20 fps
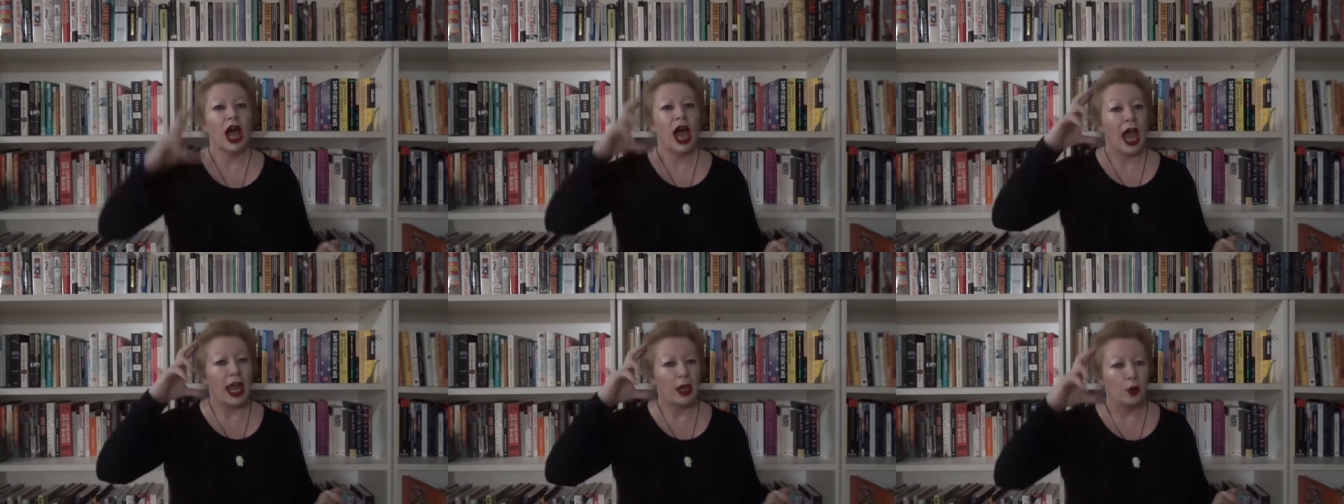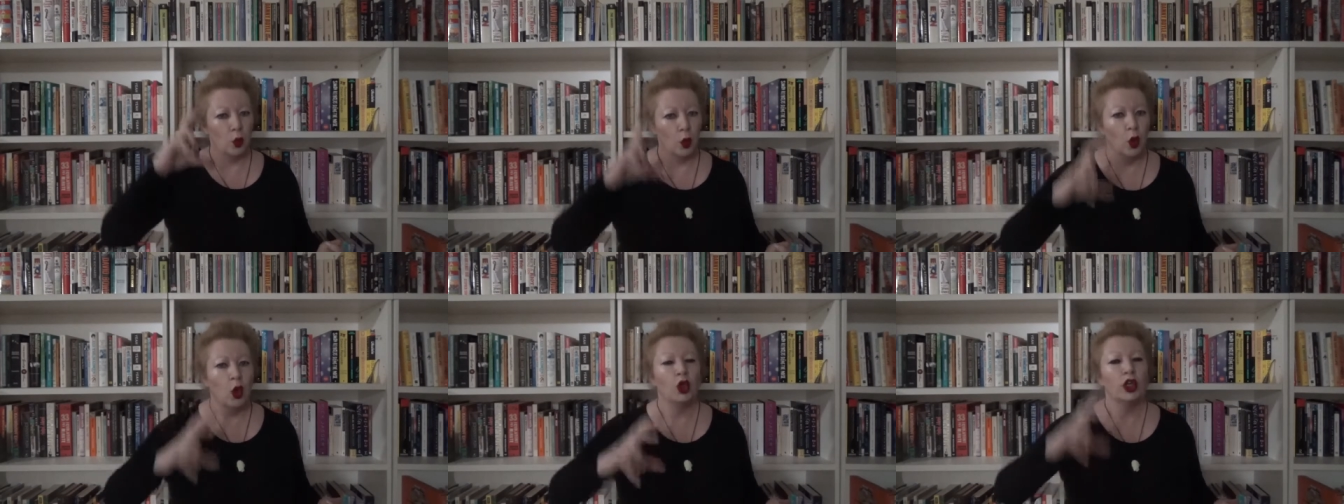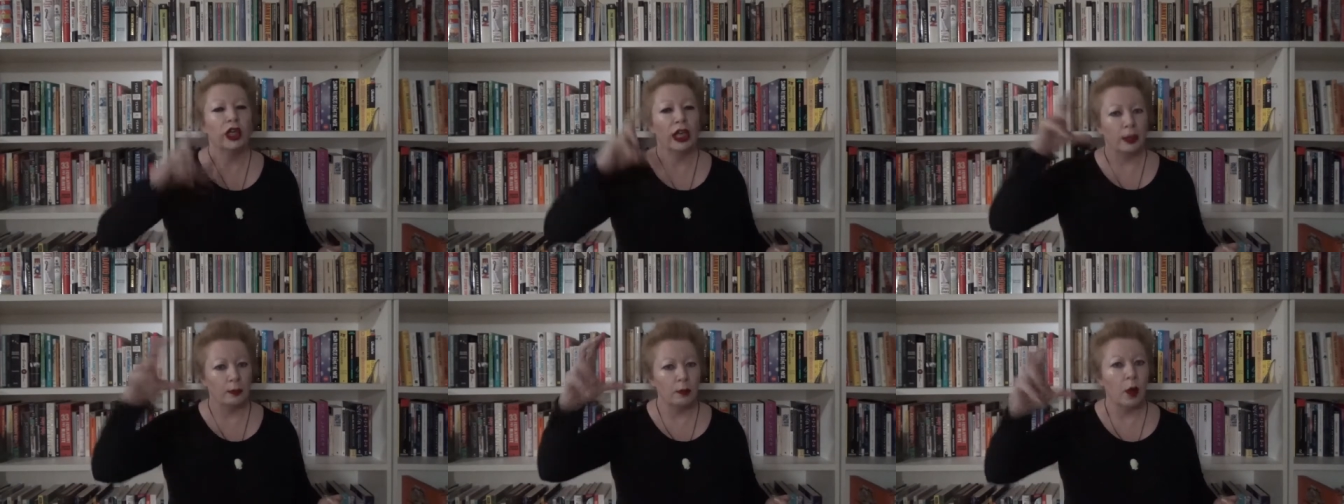a
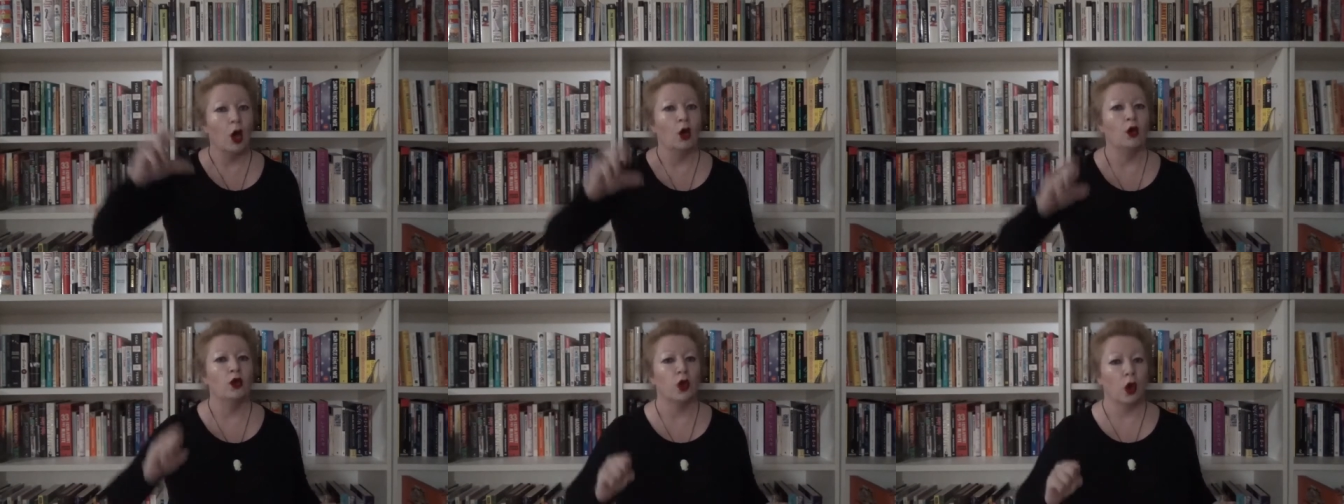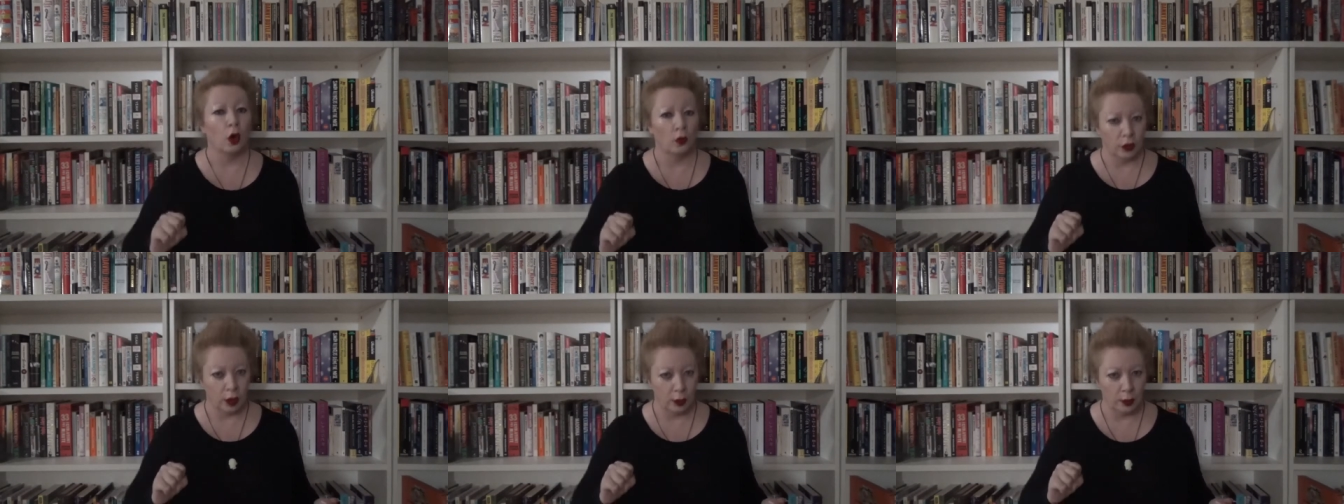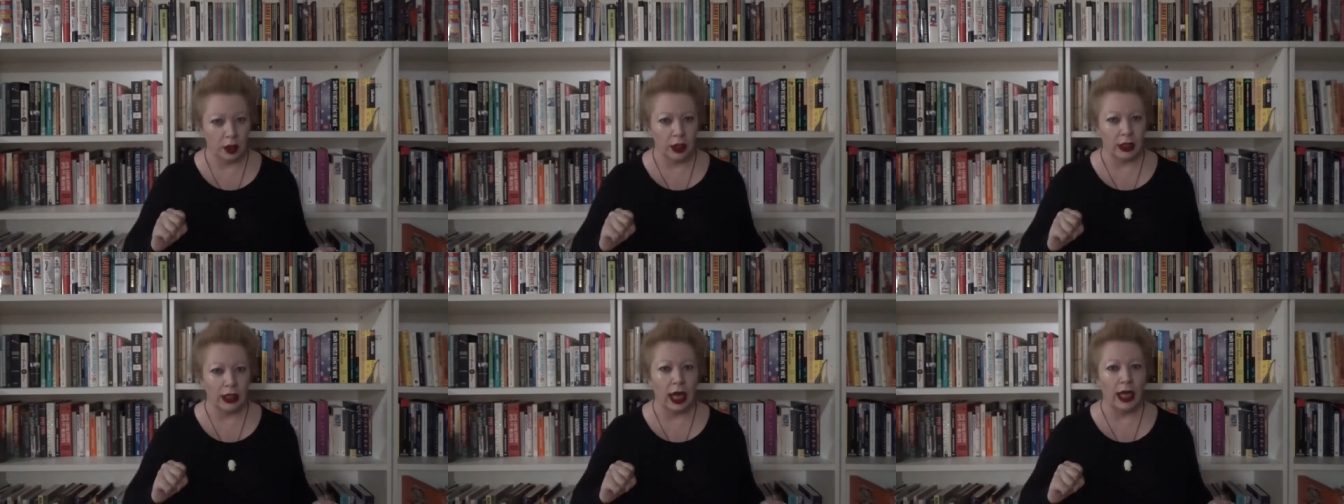working mode of
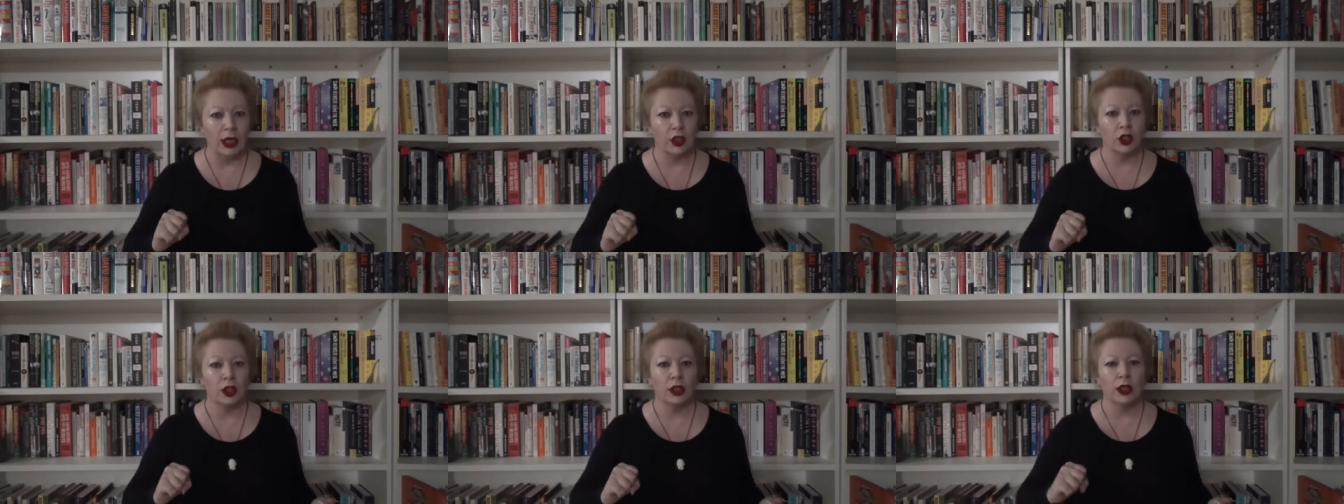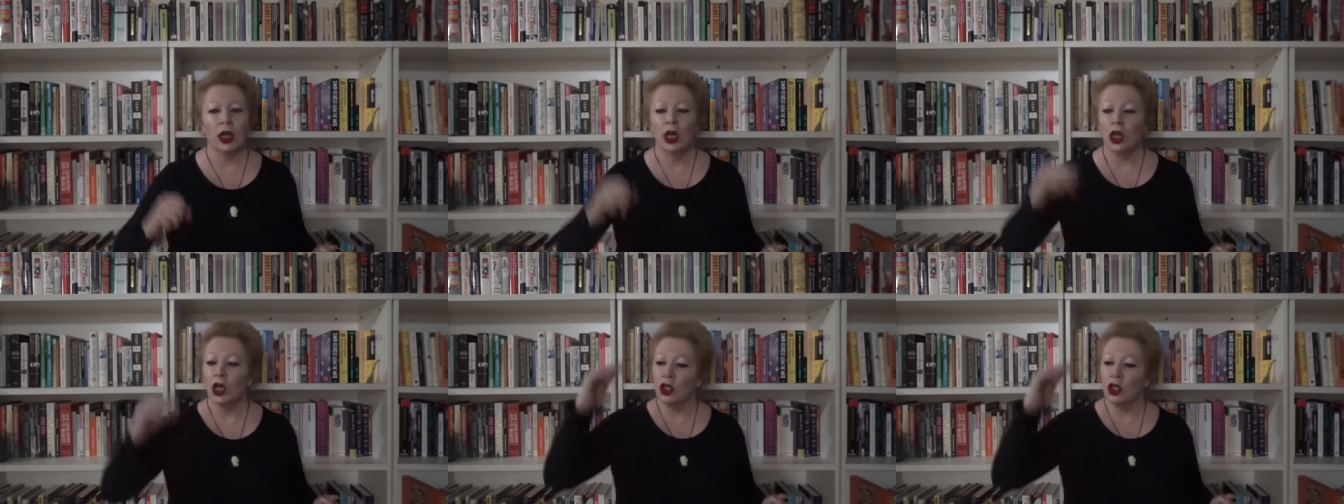communication.